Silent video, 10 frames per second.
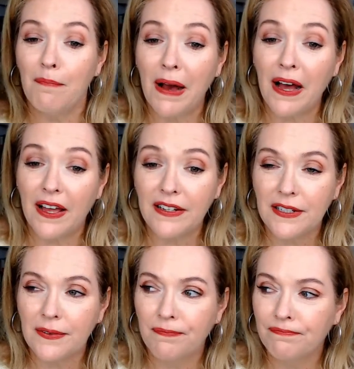
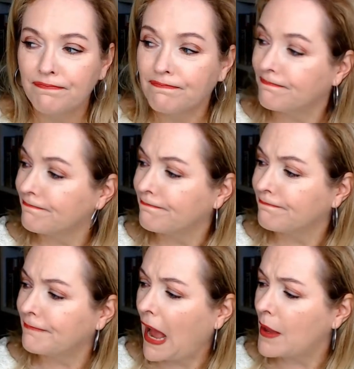But,
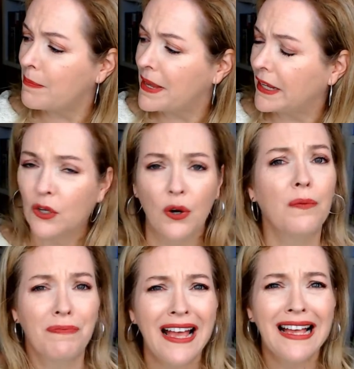hi
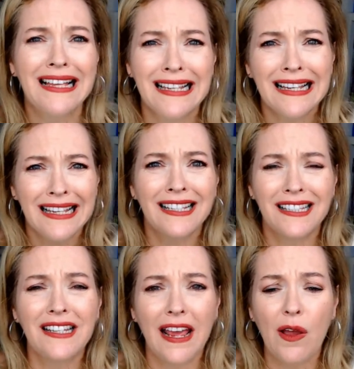Pietro,
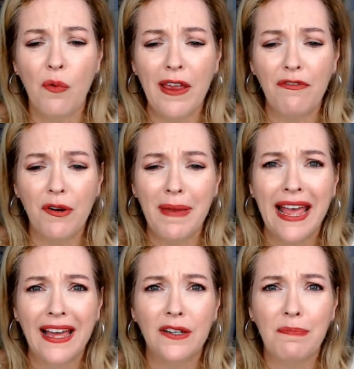stay away from
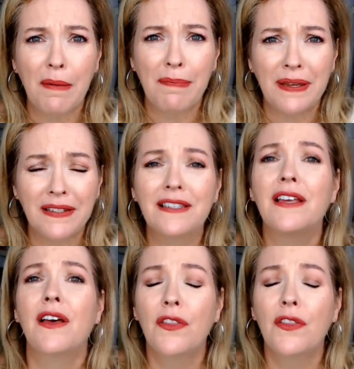hand puppets.